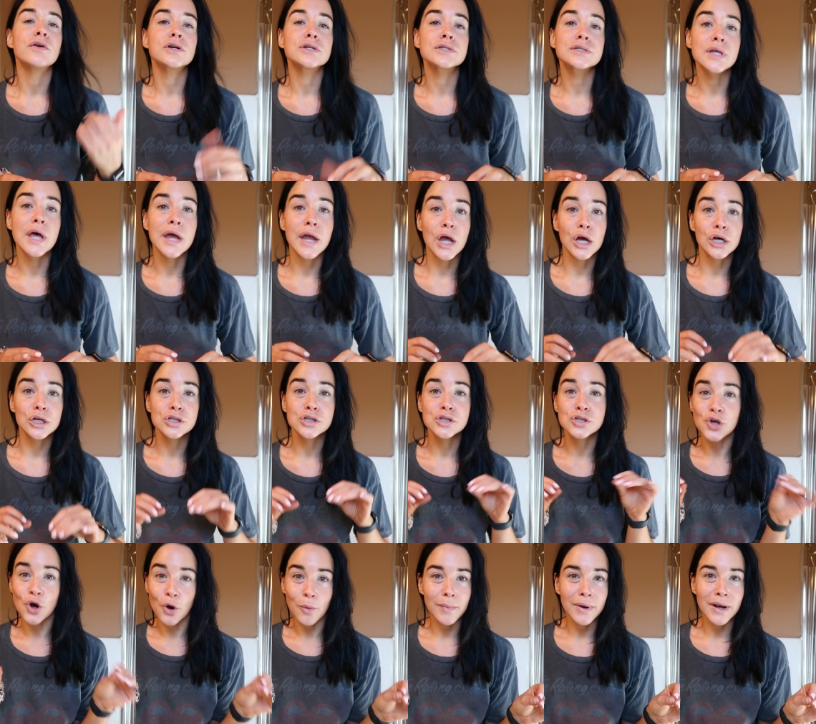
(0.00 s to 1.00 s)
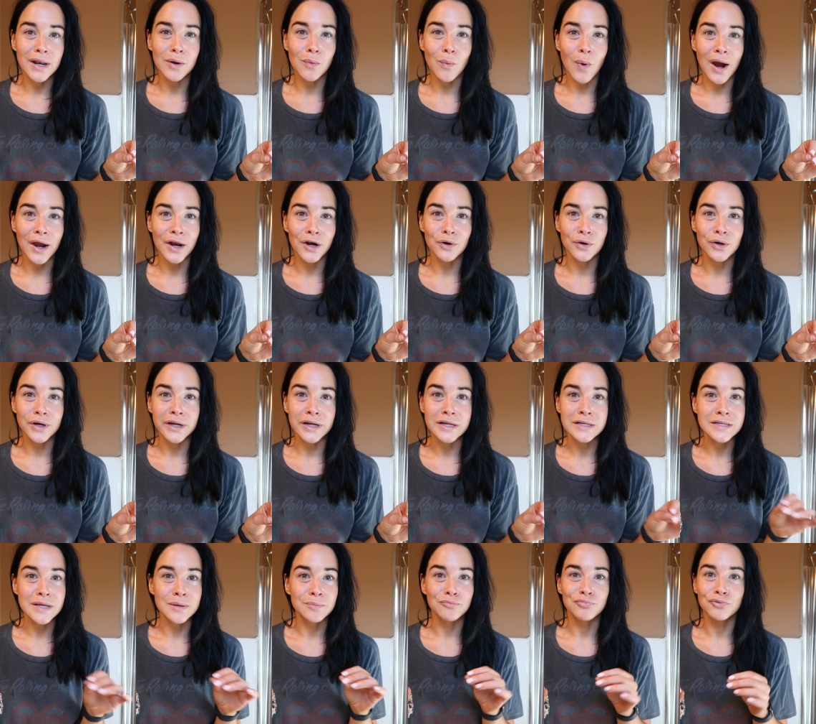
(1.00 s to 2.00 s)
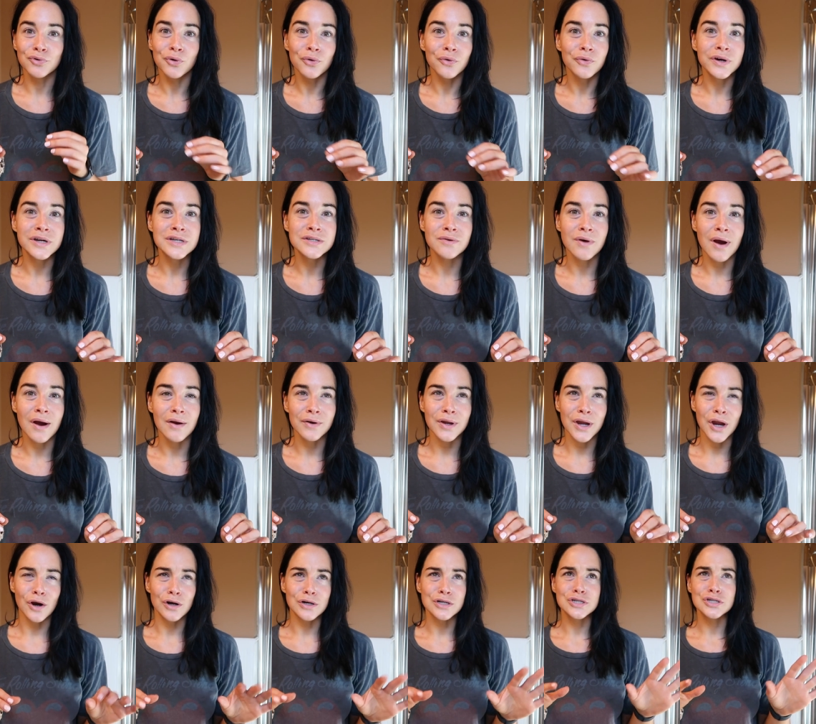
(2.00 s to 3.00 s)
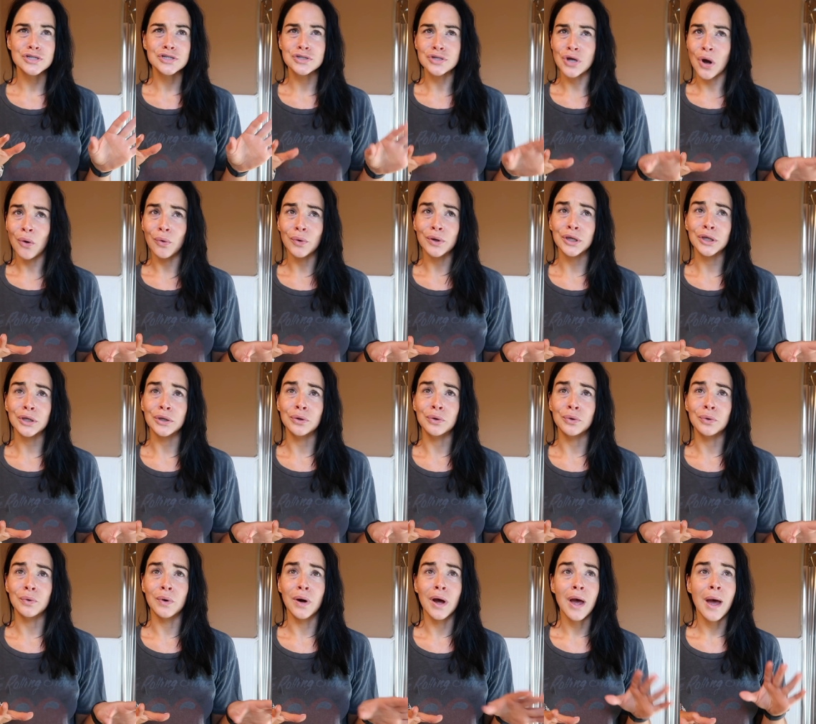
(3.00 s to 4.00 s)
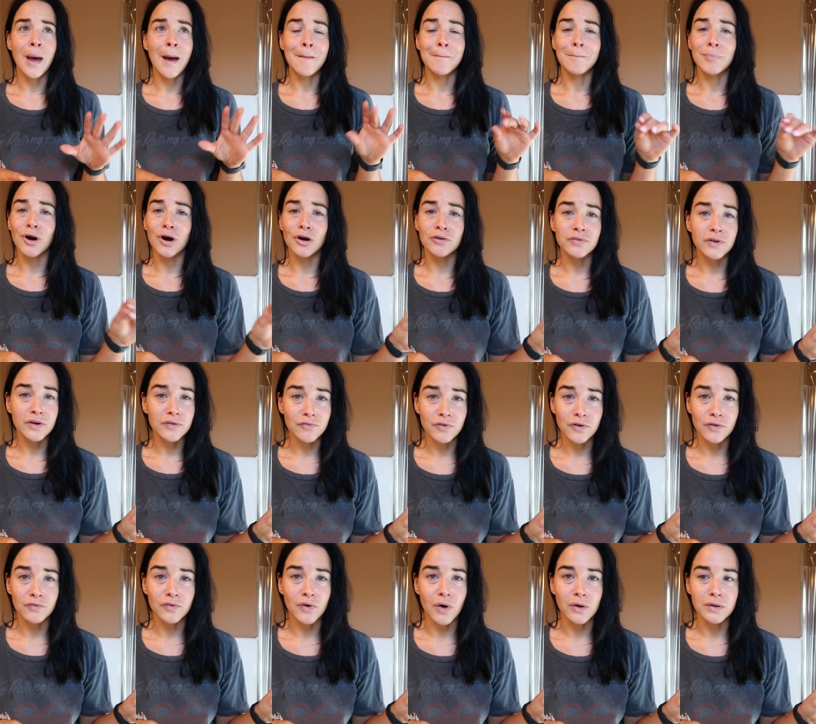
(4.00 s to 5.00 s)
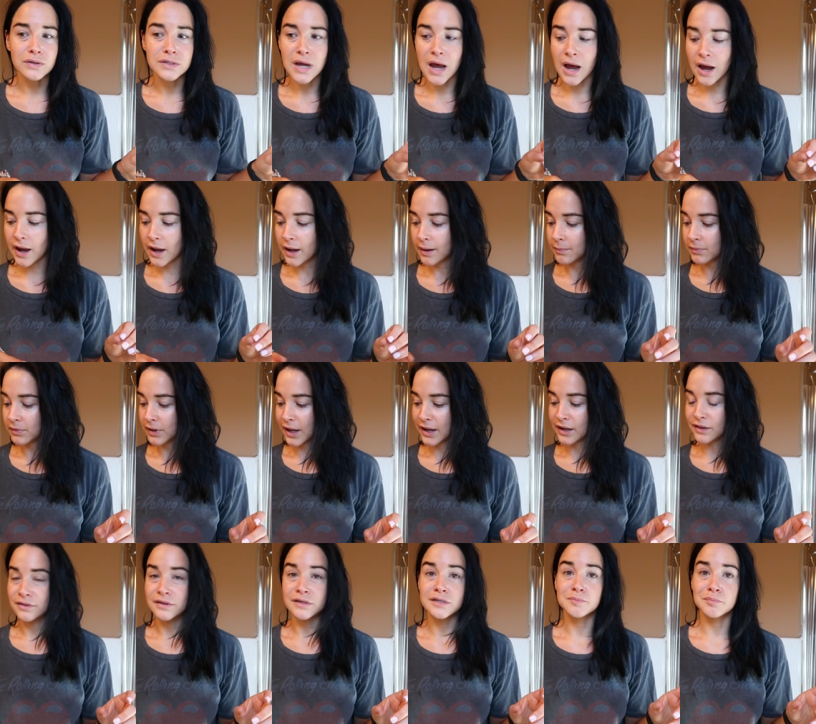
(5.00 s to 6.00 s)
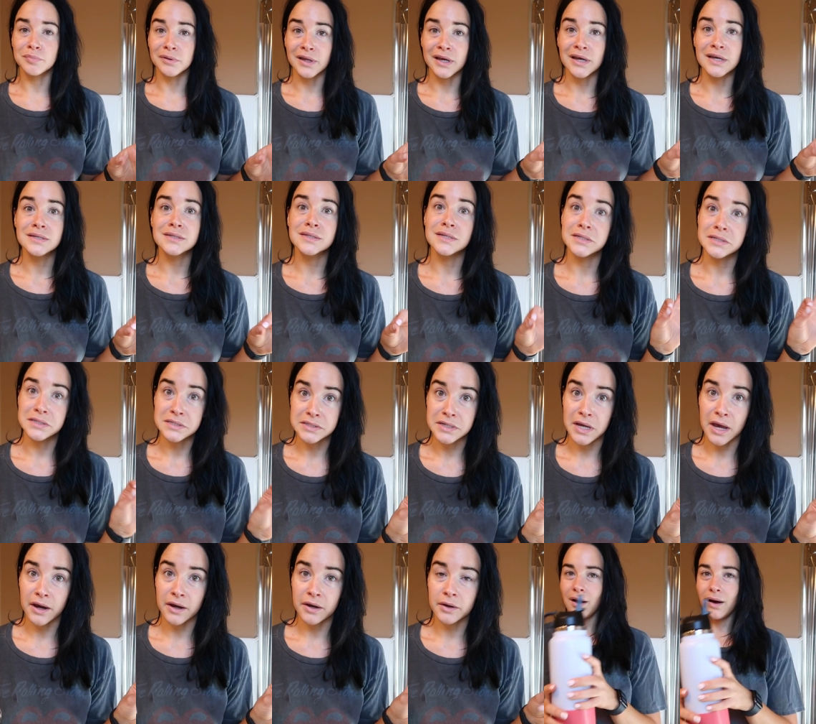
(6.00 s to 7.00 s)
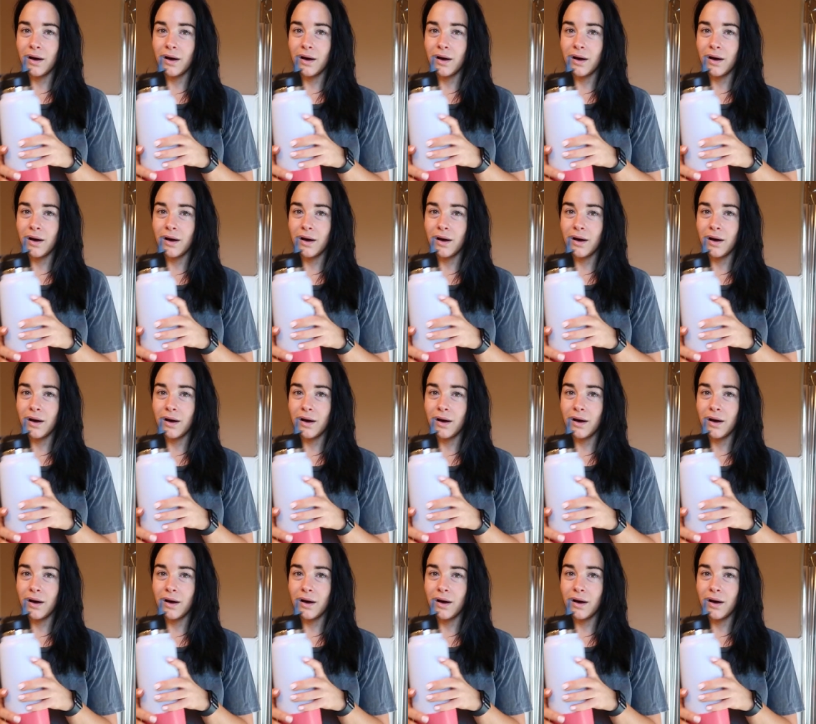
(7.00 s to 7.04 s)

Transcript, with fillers: There's like so many wineries and breweries around here. It's so cute perfect for fall time. Like this place is sick.